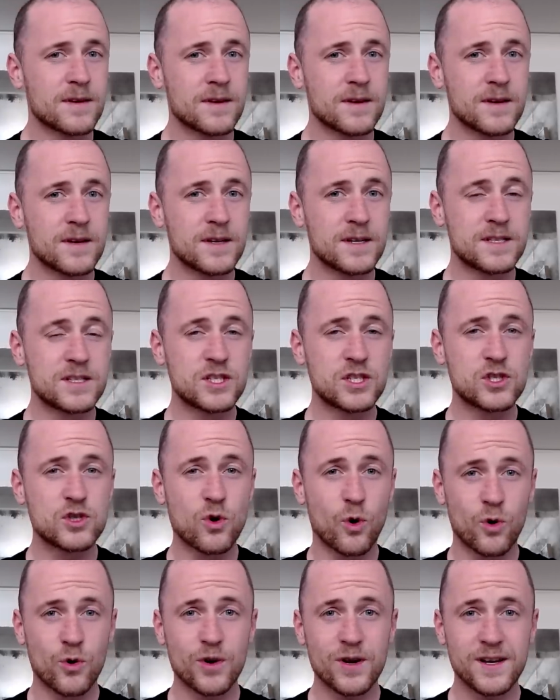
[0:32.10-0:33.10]
A
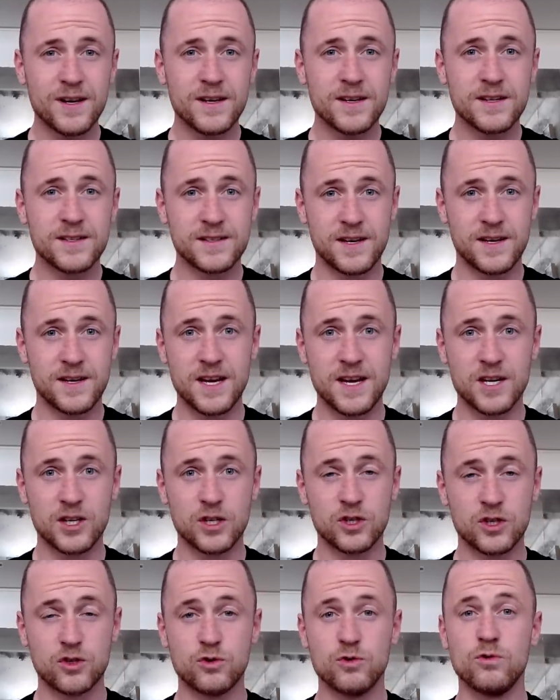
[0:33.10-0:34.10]
story is
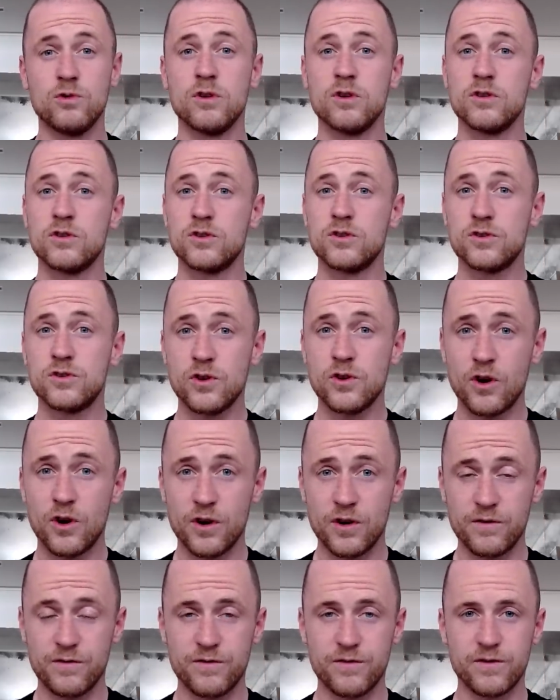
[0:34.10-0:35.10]
here to
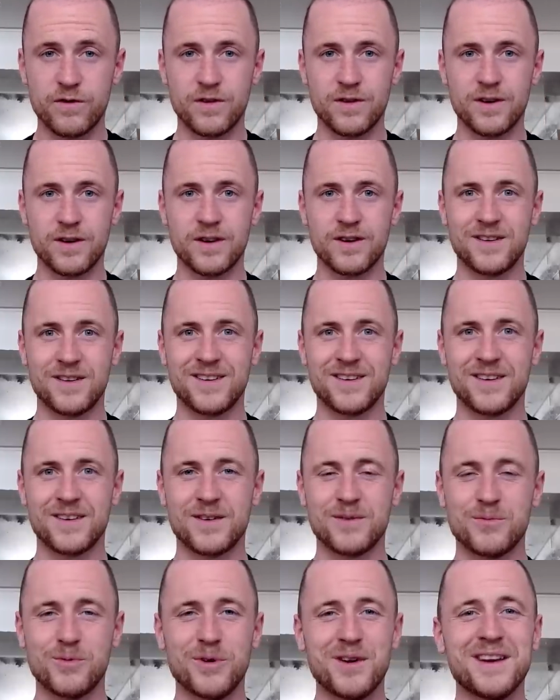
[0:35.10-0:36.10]
serve.
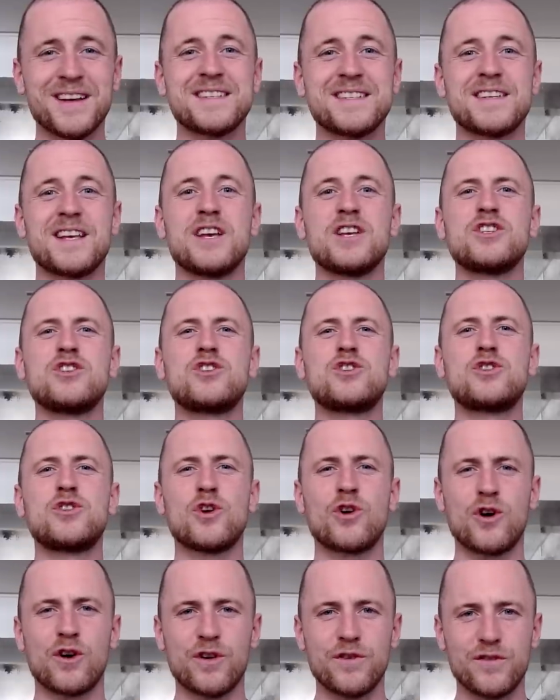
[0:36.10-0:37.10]
What does
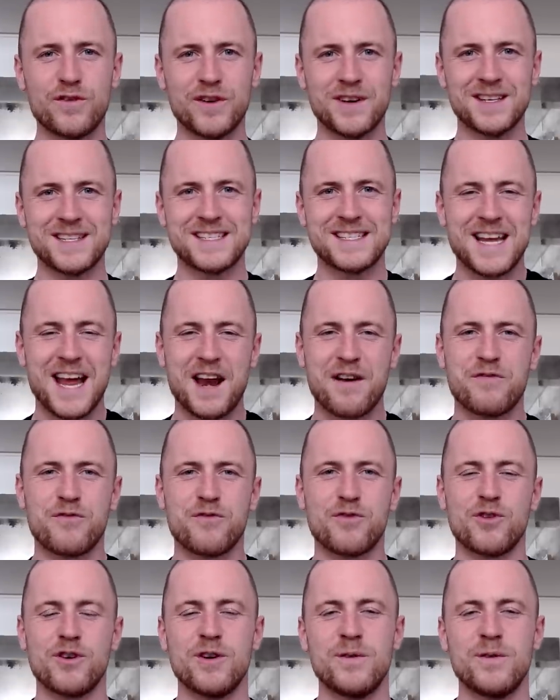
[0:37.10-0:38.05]
serve stand for?